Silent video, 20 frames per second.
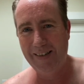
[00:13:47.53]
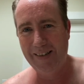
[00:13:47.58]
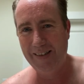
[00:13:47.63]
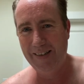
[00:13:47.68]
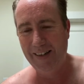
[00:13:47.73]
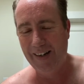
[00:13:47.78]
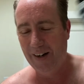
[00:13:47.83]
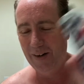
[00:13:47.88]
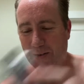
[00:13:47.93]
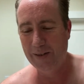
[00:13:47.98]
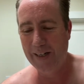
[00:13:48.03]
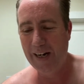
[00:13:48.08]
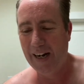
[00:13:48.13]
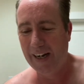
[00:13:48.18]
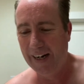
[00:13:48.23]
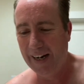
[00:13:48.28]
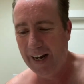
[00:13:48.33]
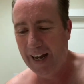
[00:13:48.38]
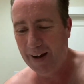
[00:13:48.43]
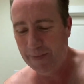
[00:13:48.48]
you know, it's not
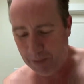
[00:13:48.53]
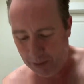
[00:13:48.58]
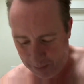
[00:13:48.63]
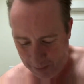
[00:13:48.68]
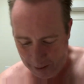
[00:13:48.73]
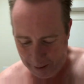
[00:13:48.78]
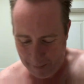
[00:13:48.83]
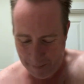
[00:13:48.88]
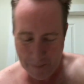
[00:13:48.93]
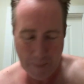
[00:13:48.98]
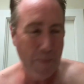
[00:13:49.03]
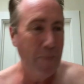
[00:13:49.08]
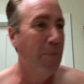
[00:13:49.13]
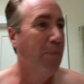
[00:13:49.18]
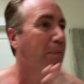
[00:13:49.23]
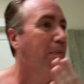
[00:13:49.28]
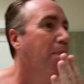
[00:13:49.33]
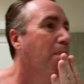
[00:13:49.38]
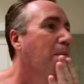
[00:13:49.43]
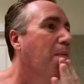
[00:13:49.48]
gonna happen, but
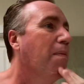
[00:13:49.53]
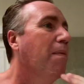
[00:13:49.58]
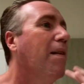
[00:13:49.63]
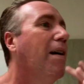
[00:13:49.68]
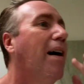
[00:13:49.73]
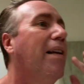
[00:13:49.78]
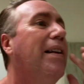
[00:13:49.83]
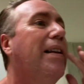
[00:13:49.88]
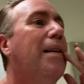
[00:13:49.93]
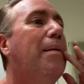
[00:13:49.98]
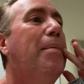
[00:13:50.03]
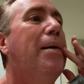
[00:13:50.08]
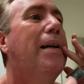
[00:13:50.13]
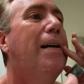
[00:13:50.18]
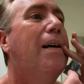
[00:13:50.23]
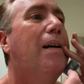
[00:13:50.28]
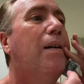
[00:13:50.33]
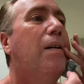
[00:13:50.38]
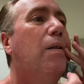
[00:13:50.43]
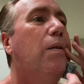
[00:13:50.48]
I think it'd be
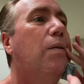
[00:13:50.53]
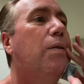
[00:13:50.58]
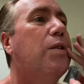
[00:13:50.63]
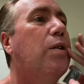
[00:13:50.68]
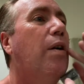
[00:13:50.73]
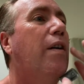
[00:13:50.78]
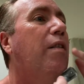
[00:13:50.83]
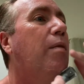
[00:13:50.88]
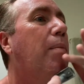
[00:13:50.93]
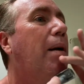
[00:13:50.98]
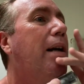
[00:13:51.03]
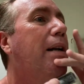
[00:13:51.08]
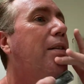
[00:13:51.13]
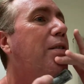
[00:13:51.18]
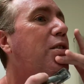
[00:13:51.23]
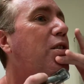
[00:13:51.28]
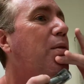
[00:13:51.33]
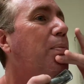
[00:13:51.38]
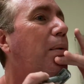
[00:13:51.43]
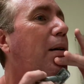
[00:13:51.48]
kind of cool. So everybody
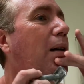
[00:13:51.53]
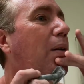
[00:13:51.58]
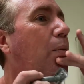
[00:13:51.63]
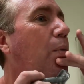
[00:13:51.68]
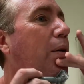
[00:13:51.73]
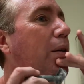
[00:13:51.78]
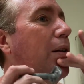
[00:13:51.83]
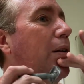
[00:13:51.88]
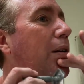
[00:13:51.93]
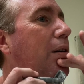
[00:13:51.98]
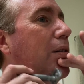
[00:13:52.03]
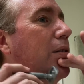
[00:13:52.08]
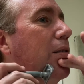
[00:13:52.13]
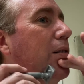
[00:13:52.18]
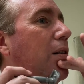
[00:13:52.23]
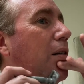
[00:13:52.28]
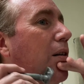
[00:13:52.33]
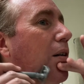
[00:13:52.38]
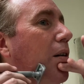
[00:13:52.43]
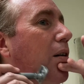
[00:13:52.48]
could smell what
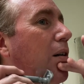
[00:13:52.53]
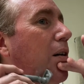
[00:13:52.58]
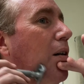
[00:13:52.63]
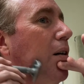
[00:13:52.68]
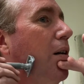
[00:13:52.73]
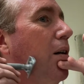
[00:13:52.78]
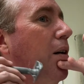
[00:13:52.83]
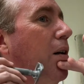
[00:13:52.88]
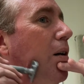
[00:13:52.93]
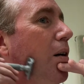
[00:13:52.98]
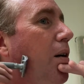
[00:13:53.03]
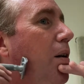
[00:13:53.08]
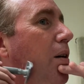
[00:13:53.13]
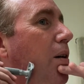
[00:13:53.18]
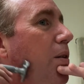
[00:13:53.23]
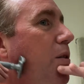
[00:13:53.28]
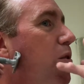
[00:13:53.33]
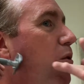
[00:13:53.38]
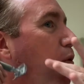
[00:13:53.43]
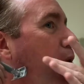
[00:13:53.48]
this
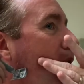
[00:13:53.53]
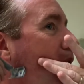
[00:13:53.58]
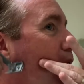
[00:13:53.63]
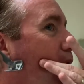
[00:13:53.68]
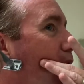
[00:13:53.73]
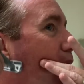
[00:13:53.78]
sort of